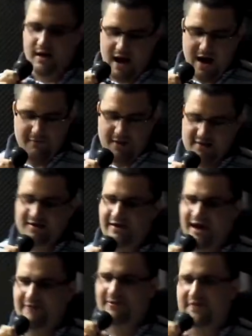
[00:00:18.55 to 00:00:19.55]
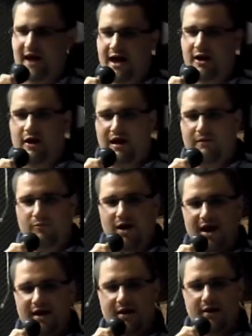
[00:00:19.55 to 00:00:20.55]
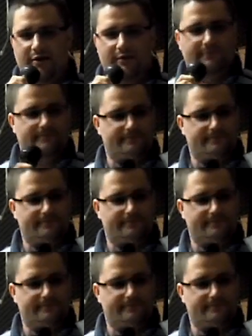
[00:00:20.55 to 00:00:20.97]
I basically have a diagram right here.